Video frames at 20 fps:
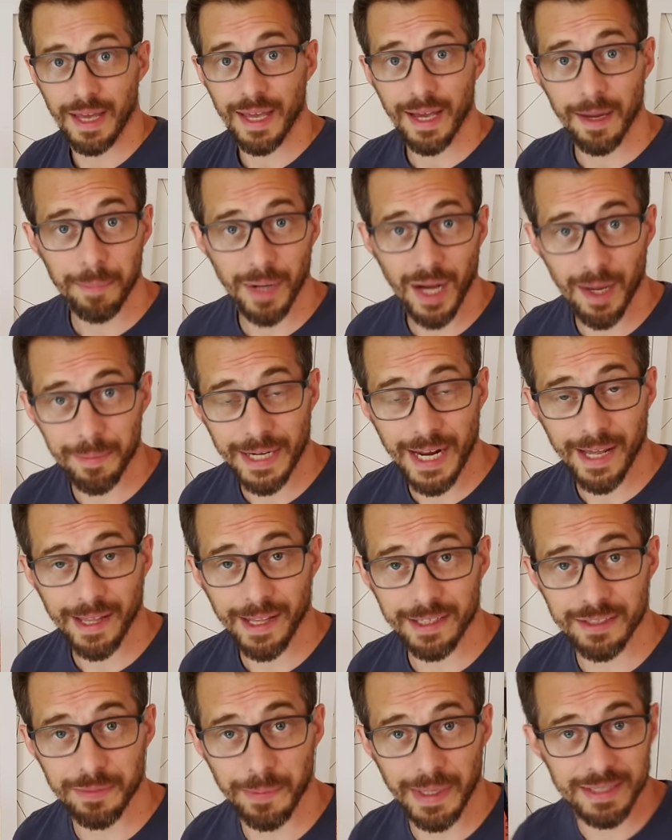Hey, I'm Bob and I
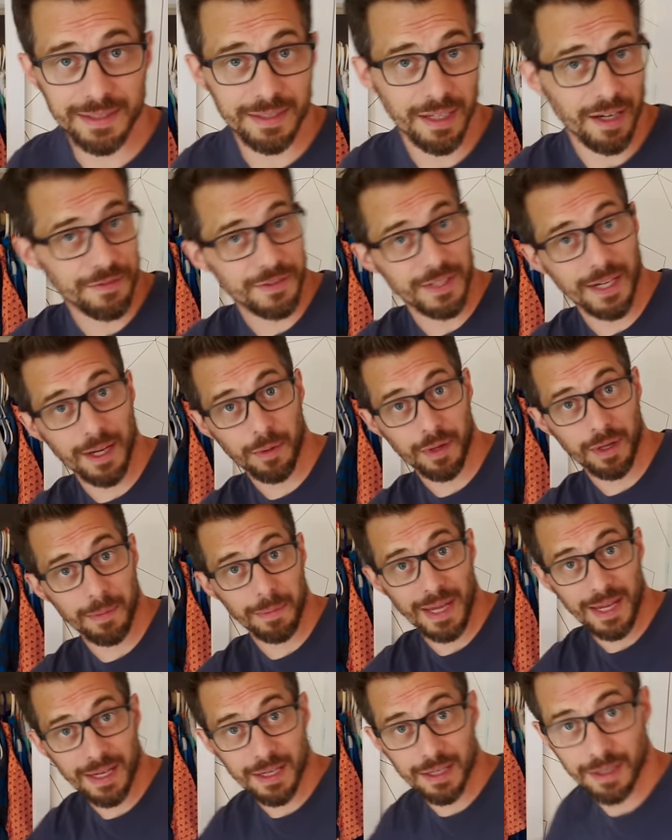like to make stuff. Today we're gonna
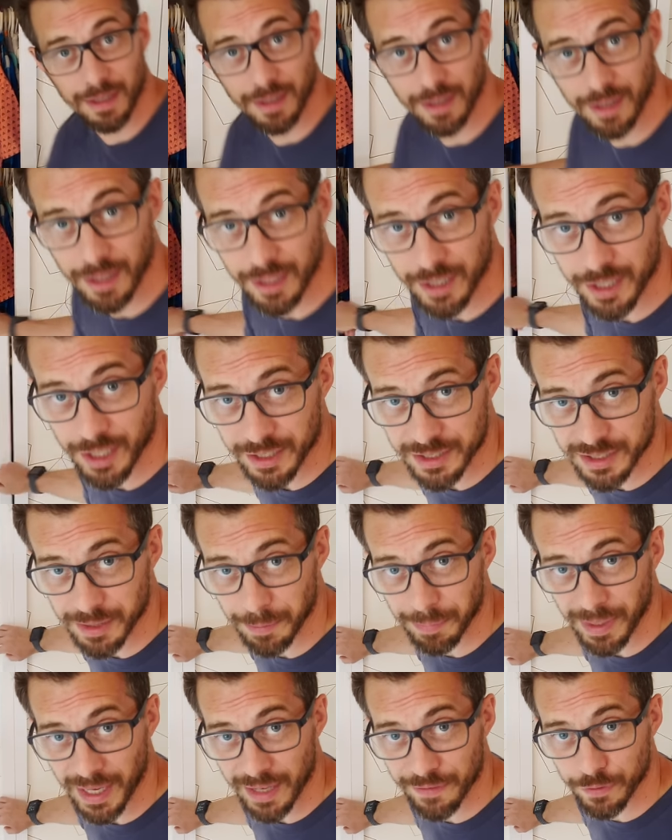make
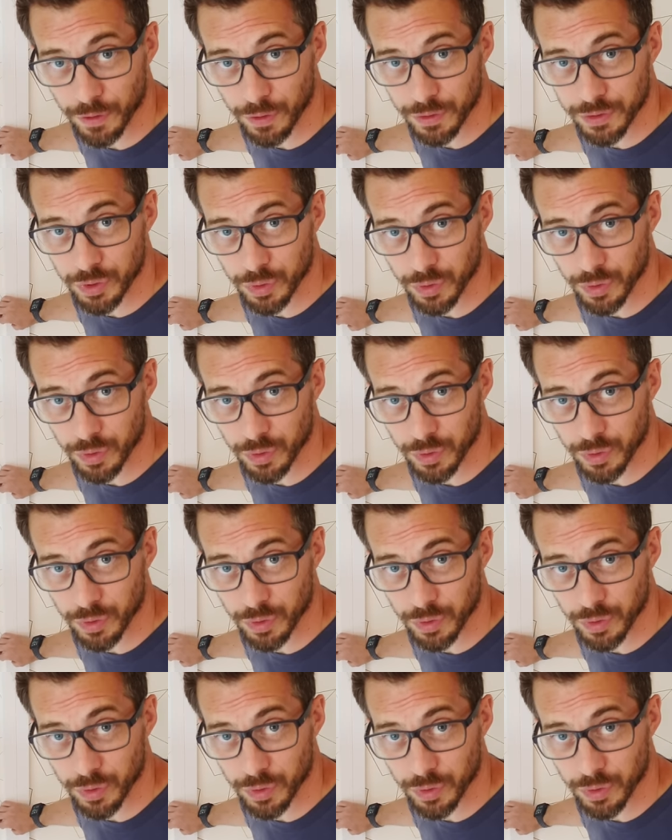custom bifold